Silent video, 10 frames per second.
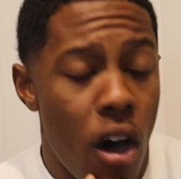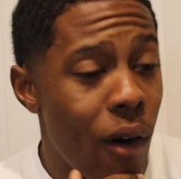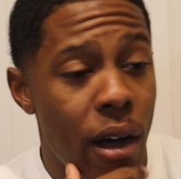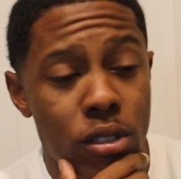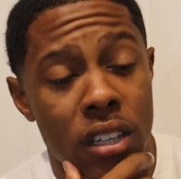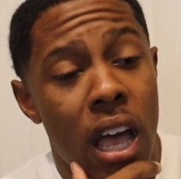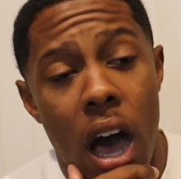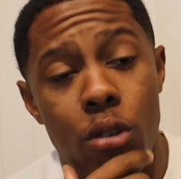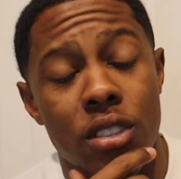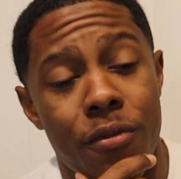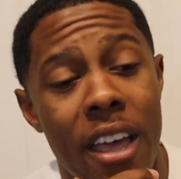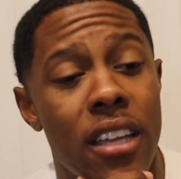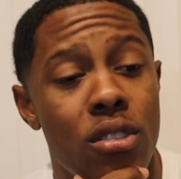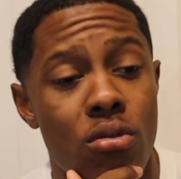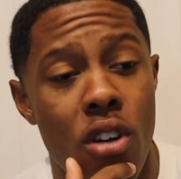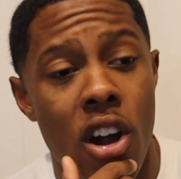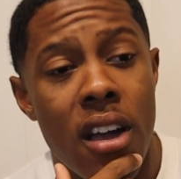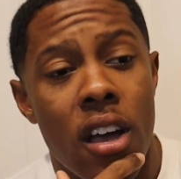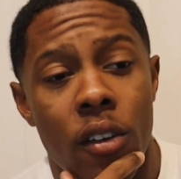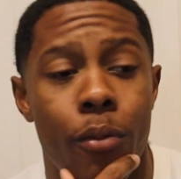Oh, I was I was vetting through
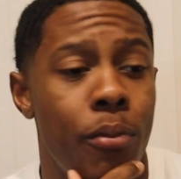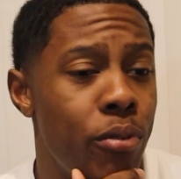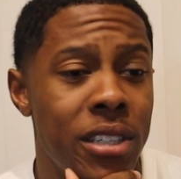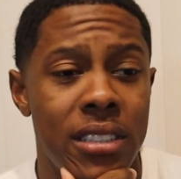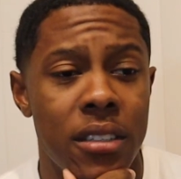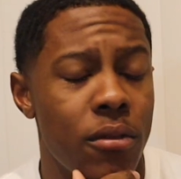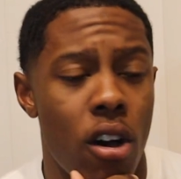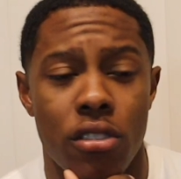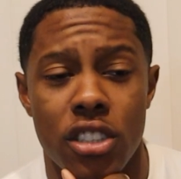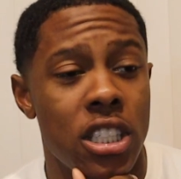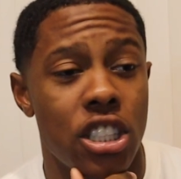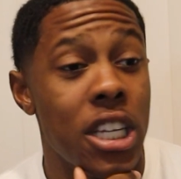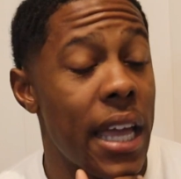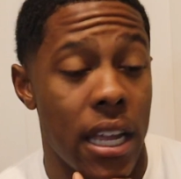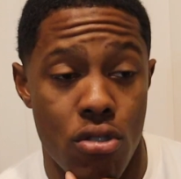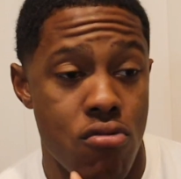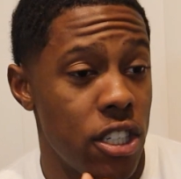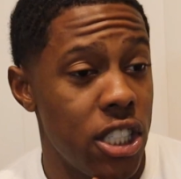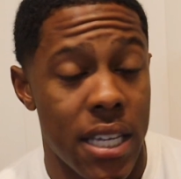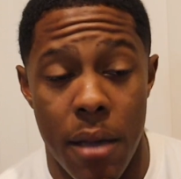her preseason. Oh, she she can't do
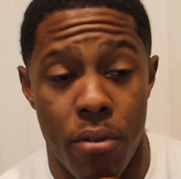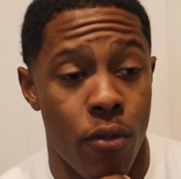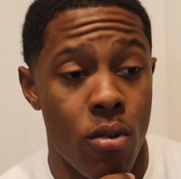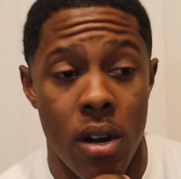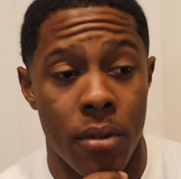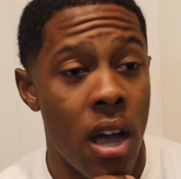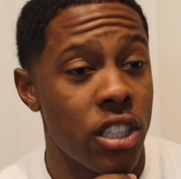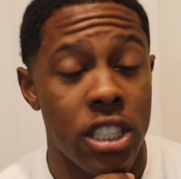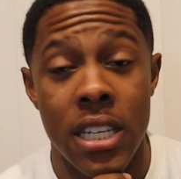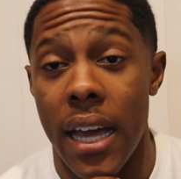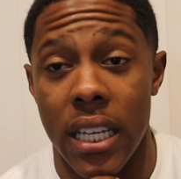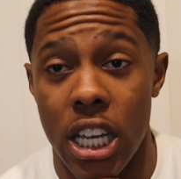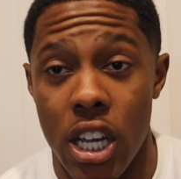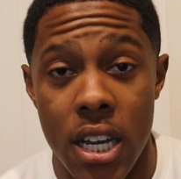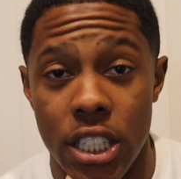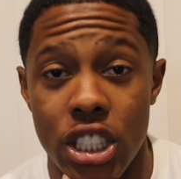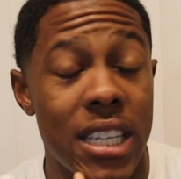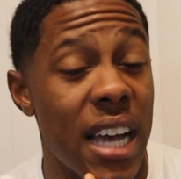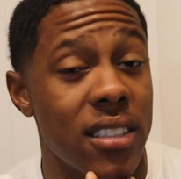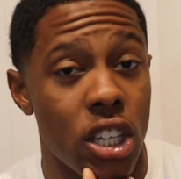it. She can't perform. Nah, she gotta get cut.
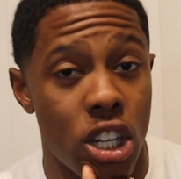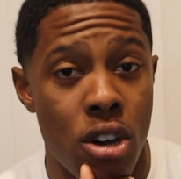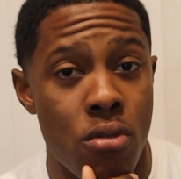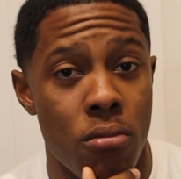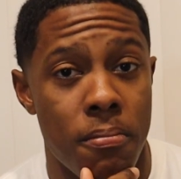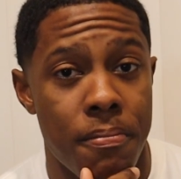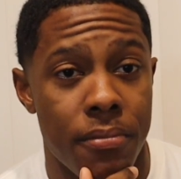She got to go.